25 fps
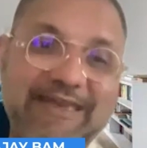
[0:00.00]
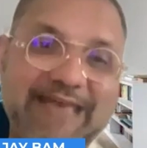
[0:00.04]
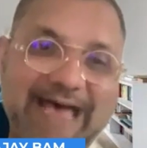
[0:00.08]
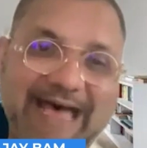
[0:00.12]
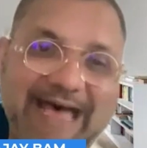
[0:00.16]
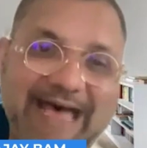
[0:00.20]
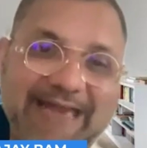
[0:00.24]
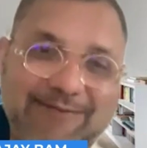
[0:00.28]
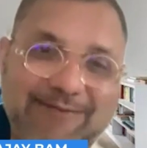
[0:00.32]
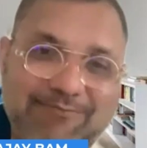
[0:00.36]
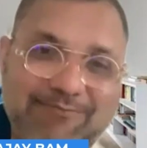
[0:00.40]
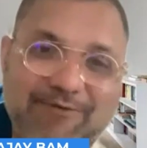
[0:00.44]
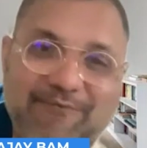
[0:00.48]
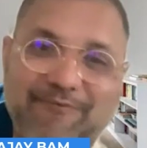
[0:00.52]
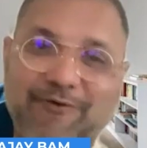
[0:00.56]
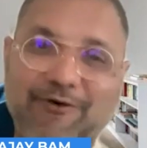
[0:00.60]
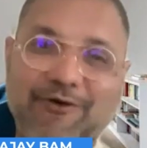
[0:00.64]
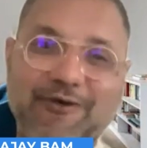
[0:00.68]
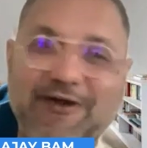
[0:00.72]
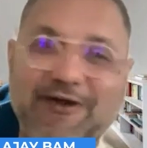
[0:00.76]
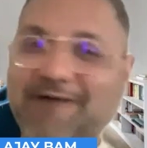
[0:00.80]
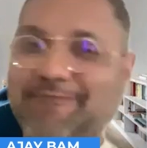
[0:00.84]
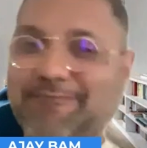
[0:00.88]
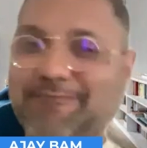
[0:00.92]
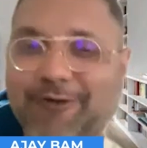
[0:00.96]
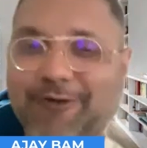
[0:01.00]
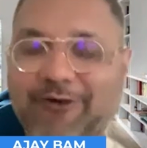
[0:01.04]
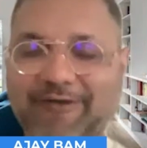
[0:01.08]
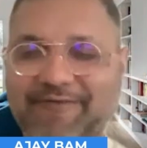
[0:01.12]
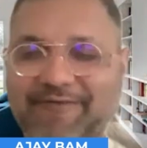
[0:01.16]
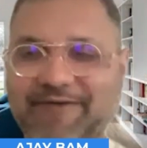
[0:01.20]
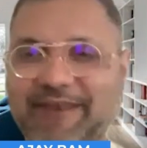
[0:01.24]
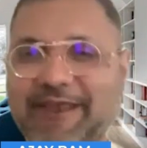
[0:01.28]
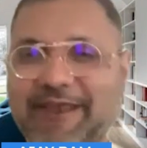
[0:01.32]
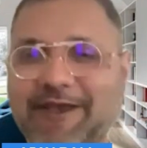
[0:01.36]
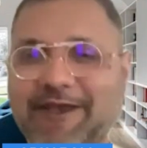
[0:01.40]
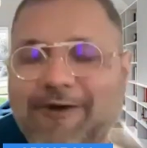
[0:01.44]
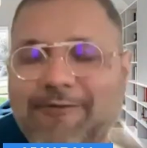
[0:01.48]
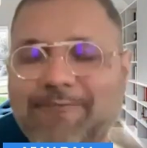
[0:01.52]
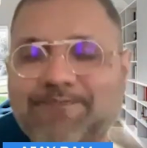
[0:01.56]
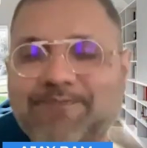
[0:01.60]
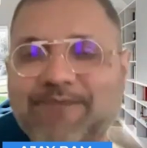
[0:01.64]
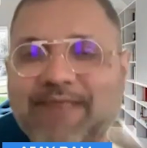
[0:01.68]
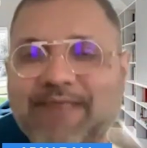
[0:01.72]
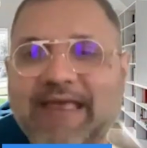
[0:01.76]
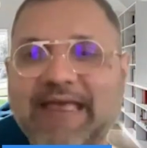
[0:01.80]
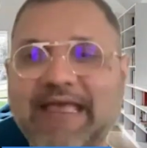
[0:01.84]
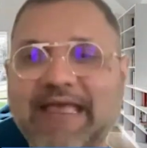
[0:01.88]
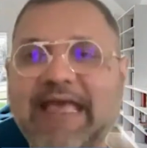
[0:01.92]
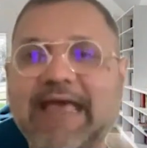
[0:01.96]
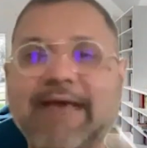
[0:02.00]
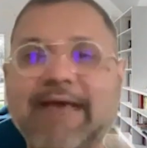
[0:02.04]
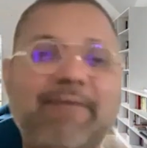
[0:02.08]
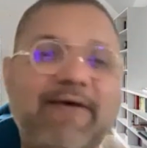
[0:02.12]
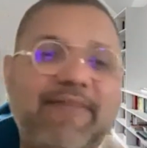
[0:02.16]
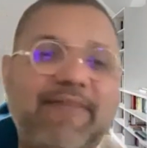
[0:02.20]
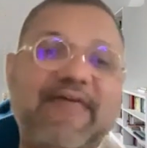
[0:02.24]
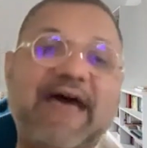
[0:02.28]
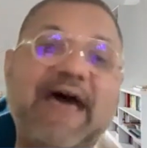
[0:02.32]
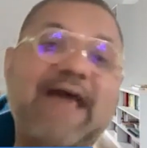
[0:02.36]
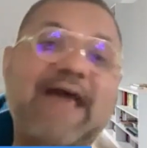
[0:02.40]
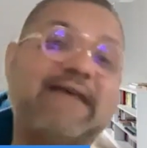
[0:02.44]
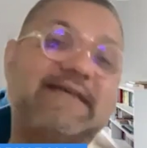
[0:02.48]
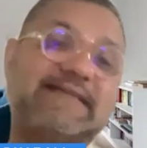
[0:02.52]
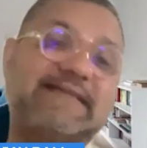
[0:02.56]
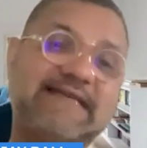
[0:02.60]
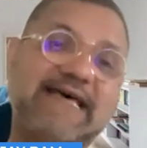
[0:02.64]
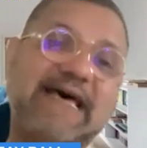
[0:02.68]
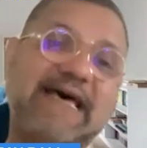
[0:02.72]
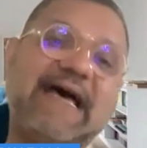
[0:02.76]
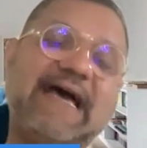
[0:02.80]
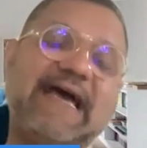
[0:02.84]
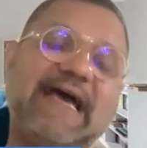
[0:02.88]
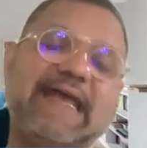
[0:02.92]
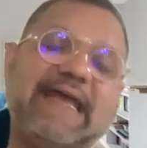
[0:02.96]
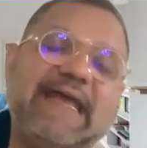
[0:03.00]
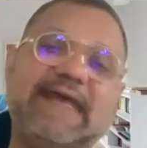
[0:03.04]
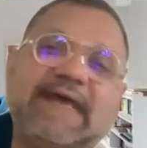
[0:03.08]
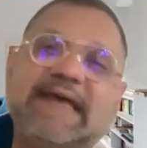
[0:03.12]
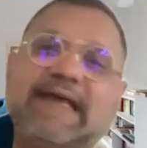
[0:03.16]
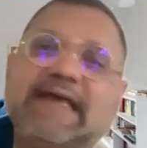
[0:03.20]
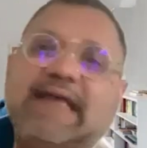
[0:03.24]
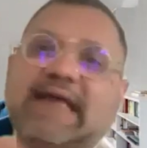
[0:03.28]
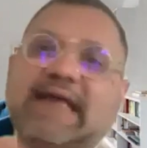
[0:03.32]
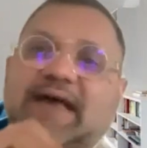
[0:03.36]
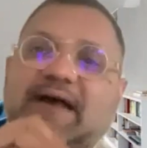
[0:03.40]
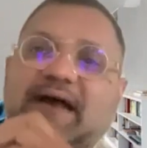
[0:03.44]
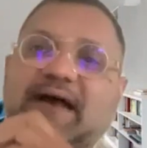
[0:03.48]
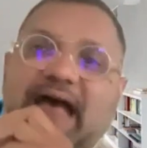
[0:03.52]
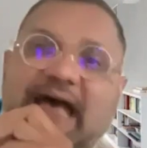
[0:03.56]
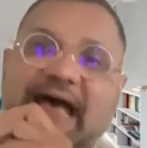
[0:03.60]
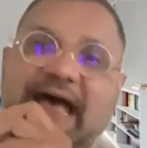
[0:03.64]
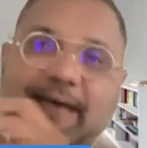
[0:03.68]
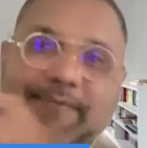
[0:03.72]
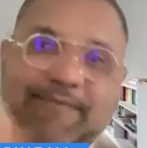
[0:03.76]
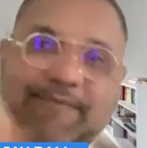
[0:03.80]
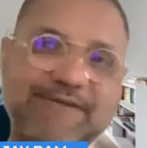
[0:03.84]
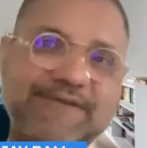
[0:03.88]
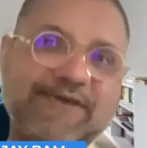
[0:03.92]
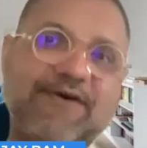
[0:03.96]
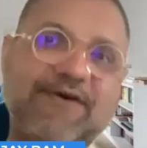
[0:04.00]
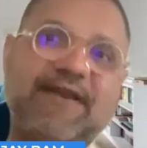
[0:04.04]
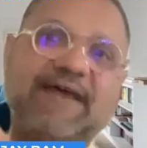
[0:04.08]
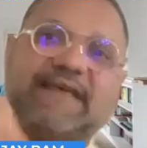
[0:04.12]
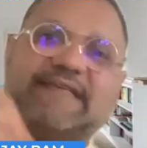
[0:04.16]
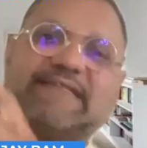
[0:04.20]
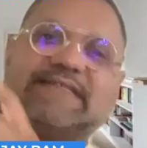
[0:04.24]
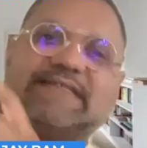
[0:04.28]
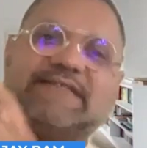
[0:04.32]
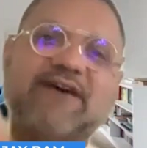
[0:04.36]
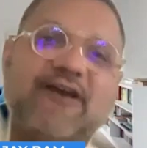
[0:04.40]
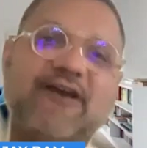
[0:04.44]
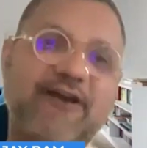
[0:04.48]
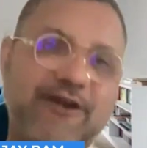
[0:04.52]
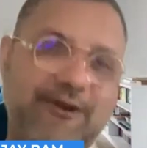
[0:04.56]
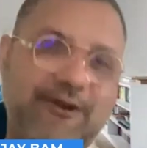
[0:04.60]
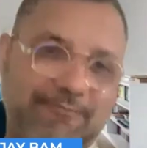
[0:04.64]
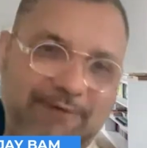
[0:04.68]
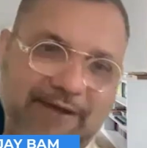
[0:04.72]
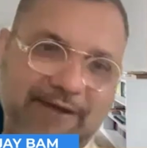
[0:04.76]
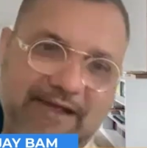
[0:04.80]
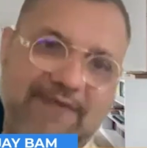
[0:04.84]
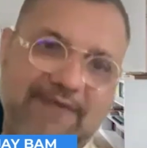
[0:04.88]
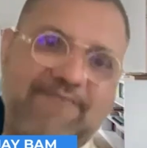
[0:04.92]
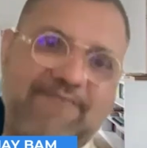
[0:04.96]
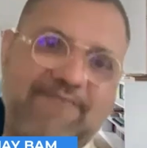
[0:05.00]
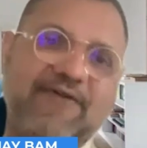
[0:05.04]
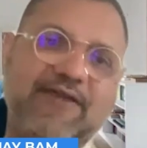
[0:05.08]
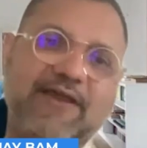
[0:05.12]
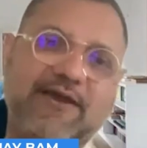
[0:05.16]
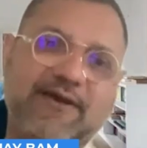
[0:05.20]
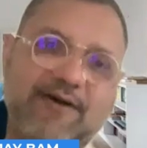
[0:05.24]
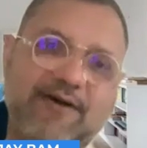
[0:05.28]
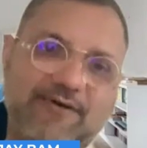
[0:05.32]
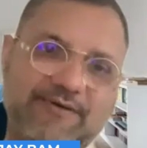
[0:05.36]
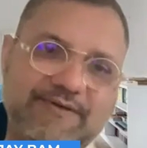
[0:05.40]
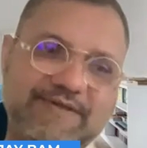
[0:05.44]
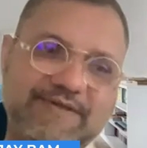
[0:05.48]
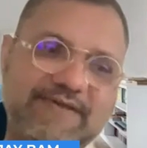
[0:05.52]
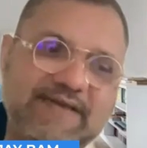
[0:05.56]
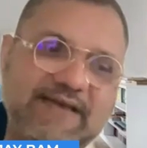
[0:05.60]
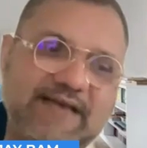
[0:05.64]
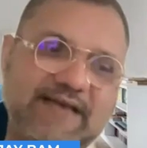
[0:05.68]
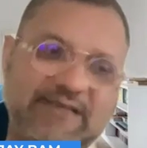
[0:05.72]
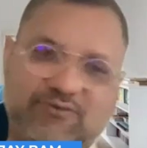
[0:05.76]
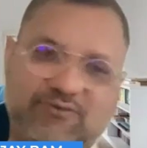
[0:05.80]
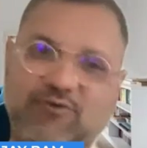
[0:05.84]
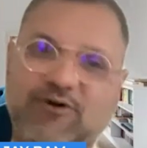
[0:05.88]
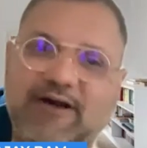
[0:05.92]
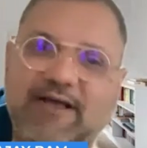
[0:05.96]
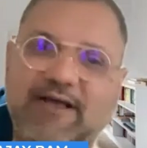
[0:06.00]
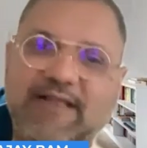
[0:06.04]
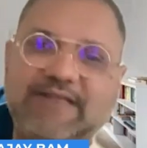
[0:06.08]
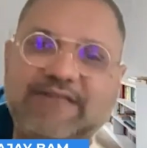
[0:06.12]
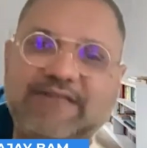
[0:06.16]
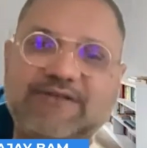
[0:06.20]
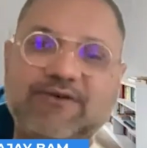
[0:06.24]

at before you upload a video. But that aside, Amazon has started to pick up videos as well.